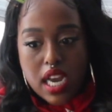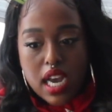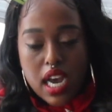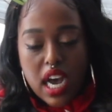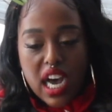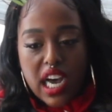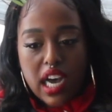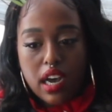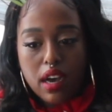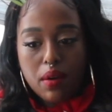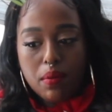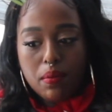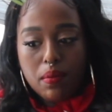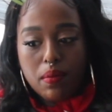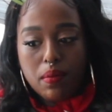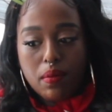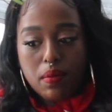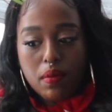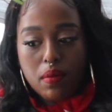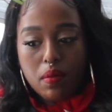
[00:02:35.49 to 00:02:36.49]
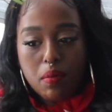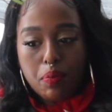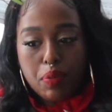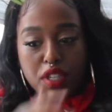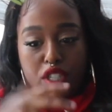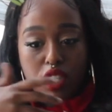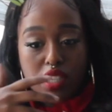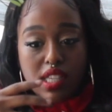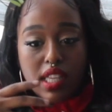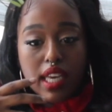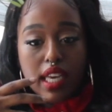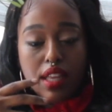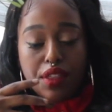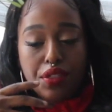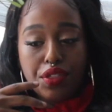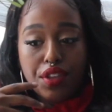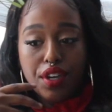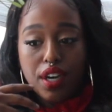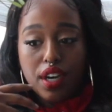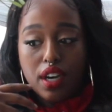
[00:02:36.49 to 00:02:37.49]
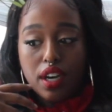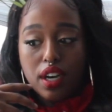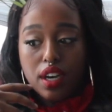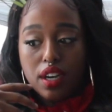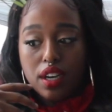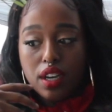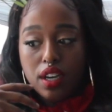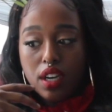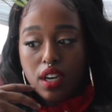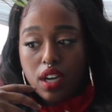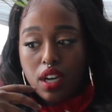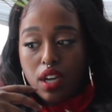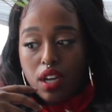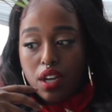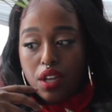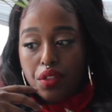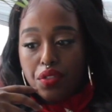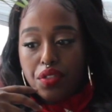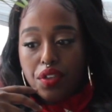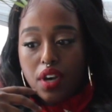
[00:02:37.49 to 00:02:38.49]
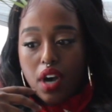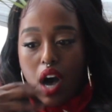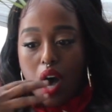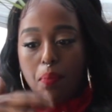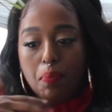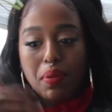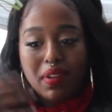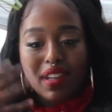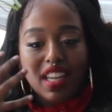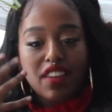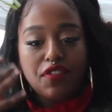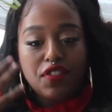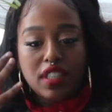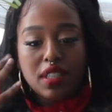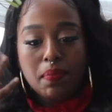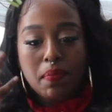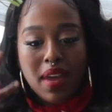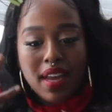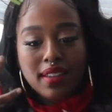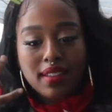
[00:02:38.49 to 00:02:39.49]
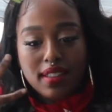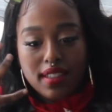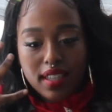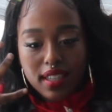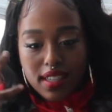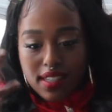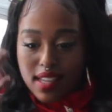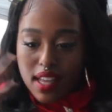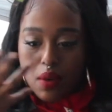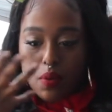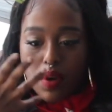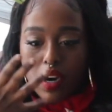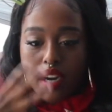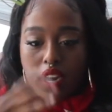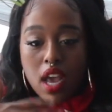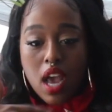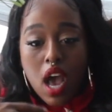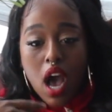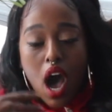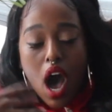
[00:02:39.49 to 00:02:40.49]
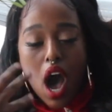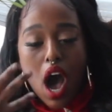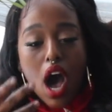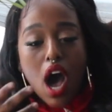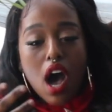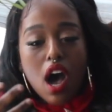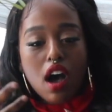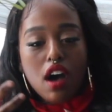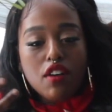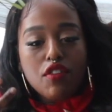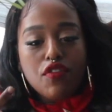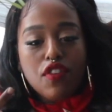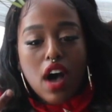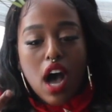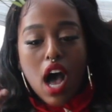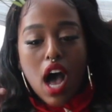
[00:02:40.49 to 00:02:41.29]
But just the upliftment, is that a word, of